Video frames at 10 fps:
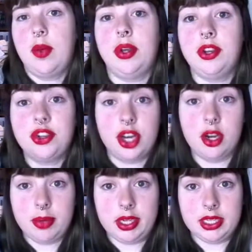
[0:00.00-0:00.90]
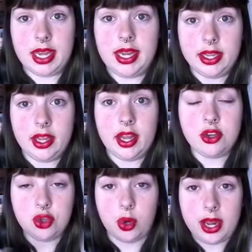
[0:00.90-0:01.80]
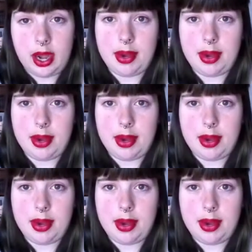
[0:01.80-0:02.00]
want to share because I enjoy it.